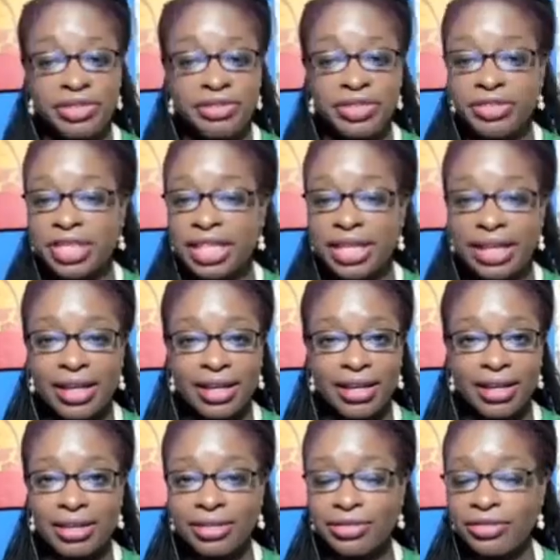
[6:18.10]
very clear.
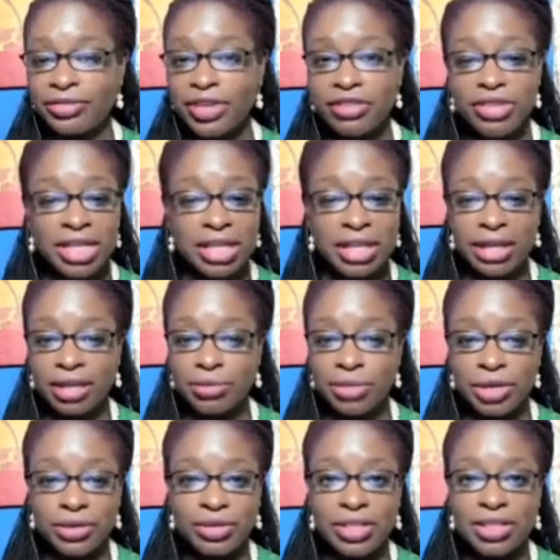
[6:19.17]
Very clear
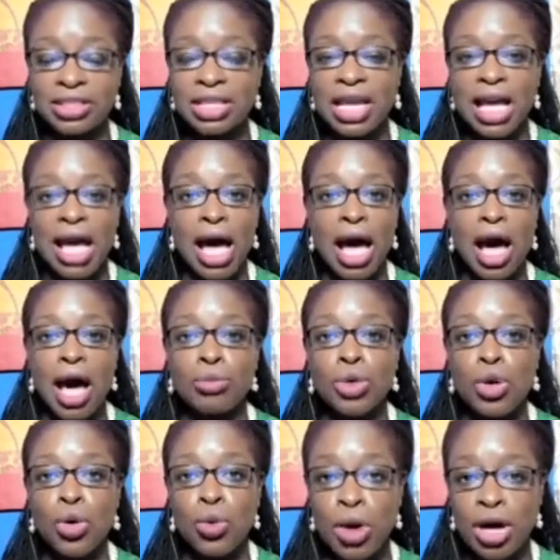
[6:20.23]
about this.
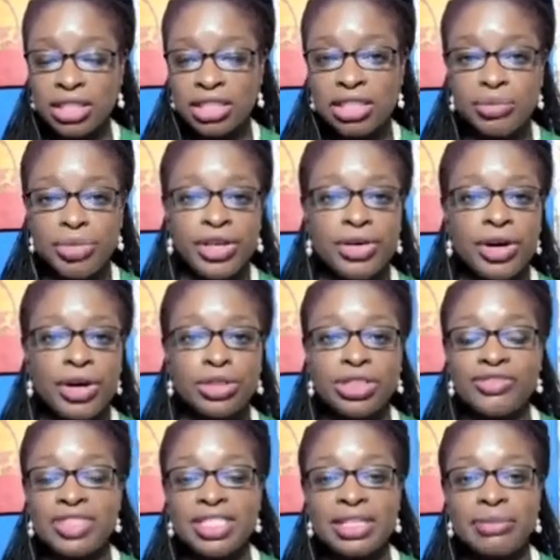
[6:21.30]
One, the Tobago House
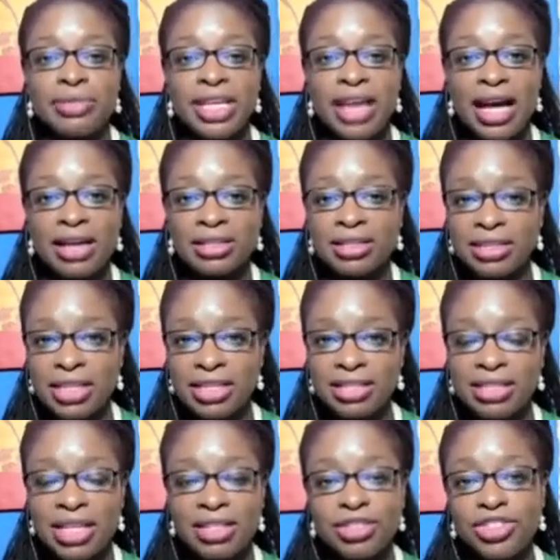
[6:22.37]
of Assembly Act
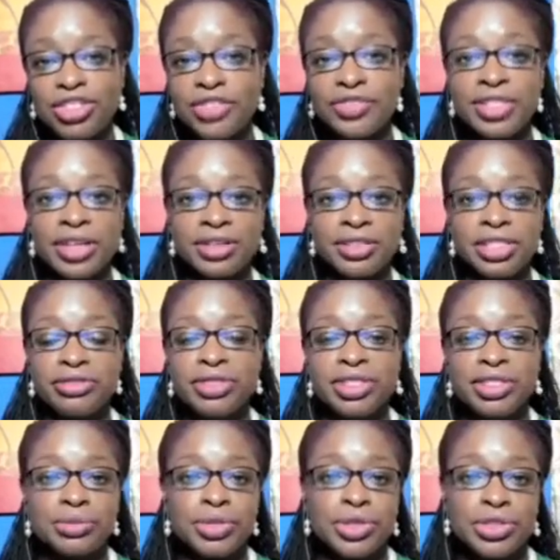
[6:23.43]
says that the Chief Secretary is
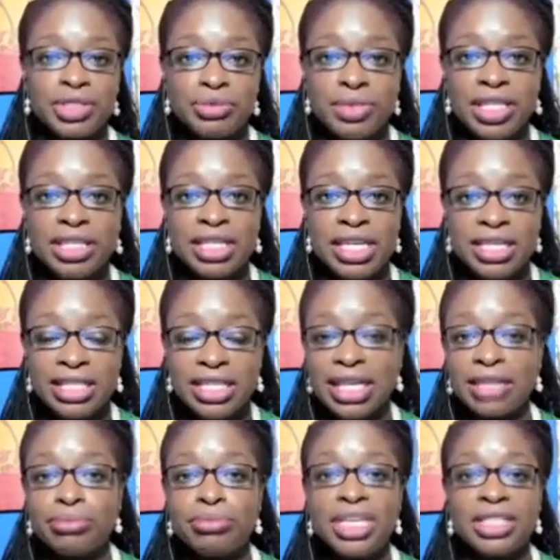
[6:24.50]
supposed to be liaising
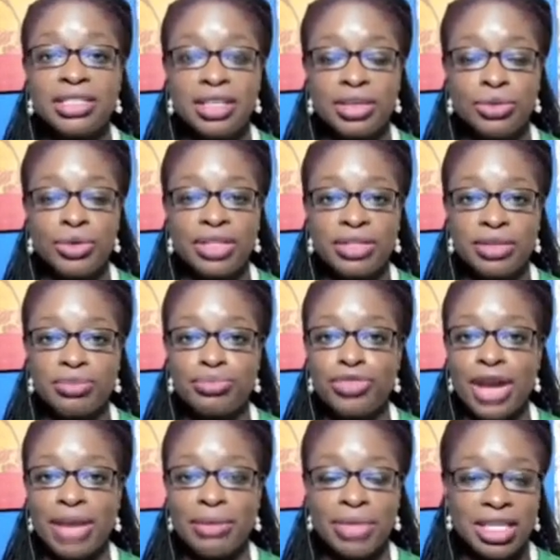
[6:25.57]
and meeting with the
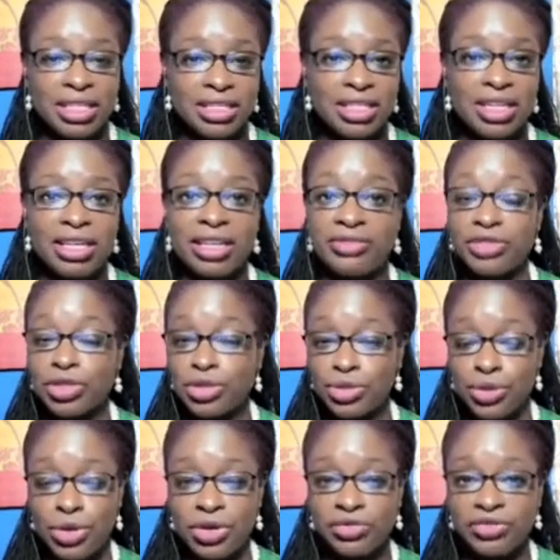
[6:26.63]
Prime Minister ever
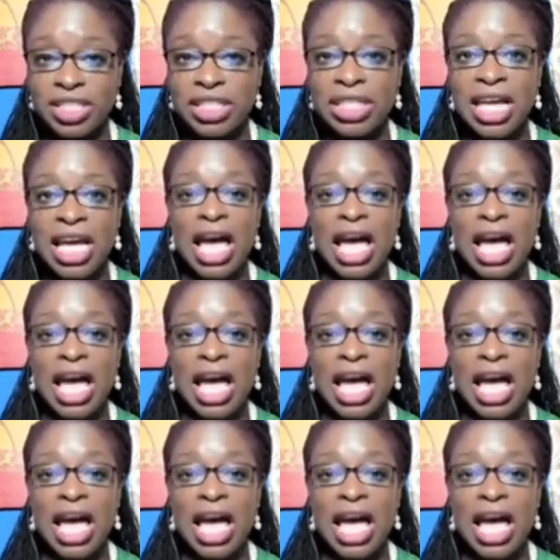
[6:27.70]
so often.